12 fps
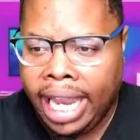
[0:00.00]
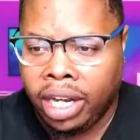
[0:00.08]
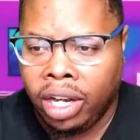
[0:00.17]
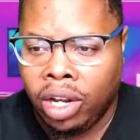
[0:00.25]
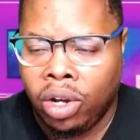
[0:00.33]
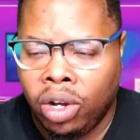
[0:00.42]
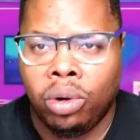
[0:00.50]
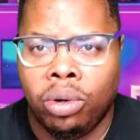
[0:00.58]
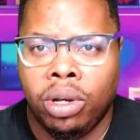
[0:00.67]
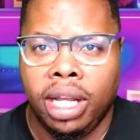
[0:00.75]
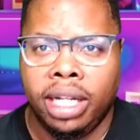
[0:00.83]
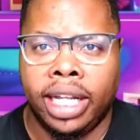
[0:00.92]
know
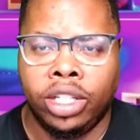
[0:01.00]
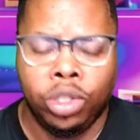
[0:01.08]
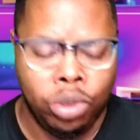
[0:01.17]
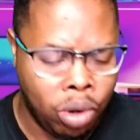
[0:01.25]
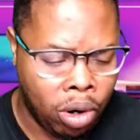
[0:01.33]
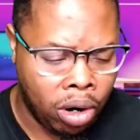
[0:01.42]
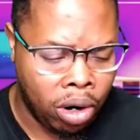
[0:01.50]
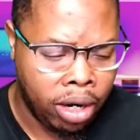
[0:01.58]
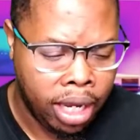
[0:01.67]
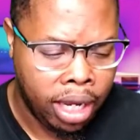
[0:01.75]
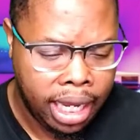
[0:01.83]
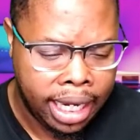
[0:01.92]
that you are
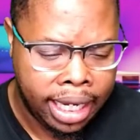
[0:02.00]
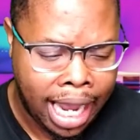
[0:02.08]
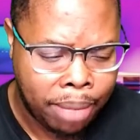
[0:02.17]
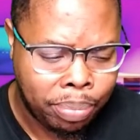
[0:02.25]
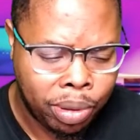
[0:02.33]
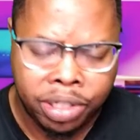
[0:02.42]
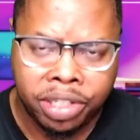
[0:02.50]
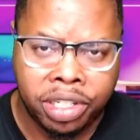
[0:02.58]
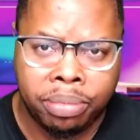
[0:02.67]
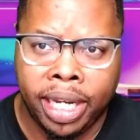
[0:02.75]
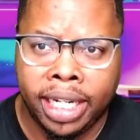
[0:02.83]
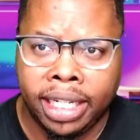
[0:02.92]
not
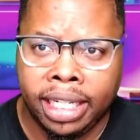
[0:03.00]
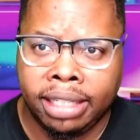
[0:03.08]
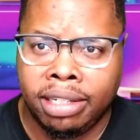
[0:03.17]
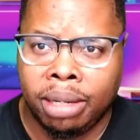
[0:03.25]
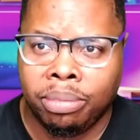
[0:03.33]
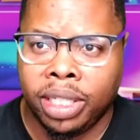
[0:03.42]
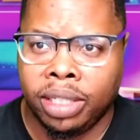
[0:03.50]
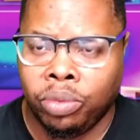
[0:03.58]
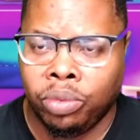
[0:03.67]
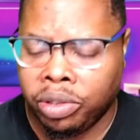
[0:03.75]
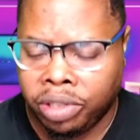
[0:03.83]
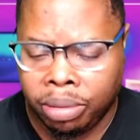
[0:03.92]
participating in something
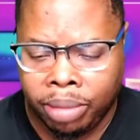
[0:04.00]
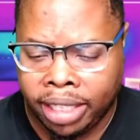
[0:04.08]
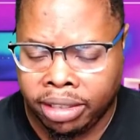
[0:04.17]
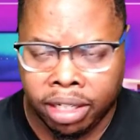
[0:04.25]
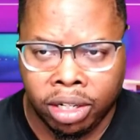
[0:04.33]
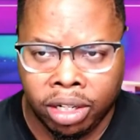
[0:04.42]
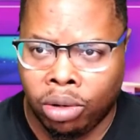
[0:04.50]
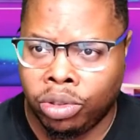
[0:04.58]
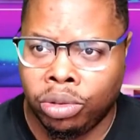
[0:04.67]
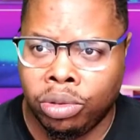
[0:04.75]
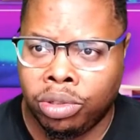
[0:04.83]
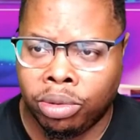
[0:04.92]
where somebody's going to go
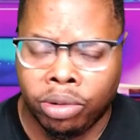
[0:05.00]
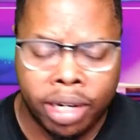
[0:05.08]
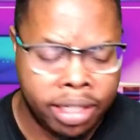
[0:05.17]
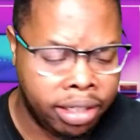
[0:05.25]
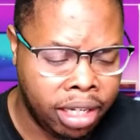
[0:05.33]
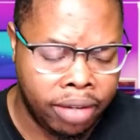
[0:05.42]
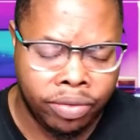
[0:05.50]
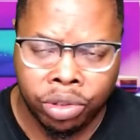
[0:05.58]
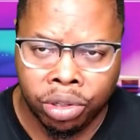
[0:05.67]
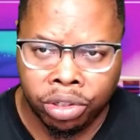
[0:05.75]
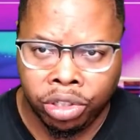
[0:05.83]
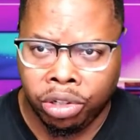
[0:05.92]
do some crazy stuff.
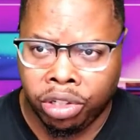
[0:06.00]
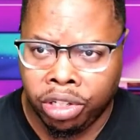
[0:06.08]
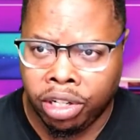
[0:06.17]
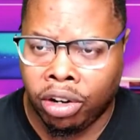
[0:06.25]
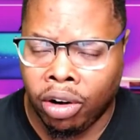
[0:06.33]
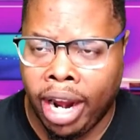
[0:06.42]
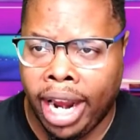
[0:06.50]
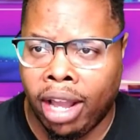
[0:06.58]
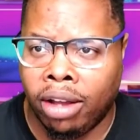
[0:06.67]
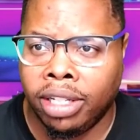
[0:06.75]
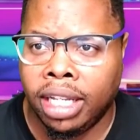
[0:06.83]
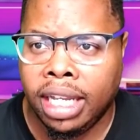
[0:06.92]
You're you're good
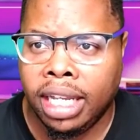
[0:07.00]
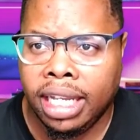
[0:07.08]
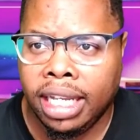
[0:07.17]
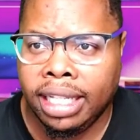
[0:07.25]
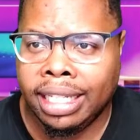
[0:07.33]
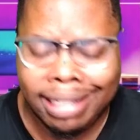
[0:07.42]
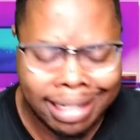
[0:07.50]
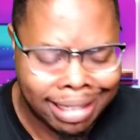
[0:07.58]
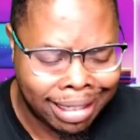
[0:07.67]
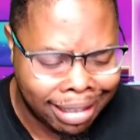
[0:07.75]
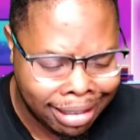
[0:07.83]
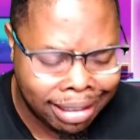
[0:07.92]
ground. This is
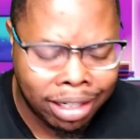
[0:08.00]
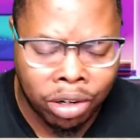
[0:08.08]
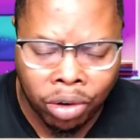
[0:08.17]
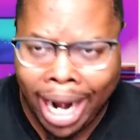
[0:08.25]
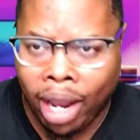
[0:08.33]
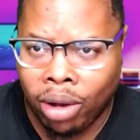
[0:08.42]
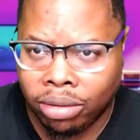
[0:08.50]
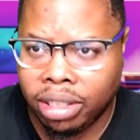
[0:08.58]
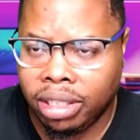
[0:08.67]
good ground.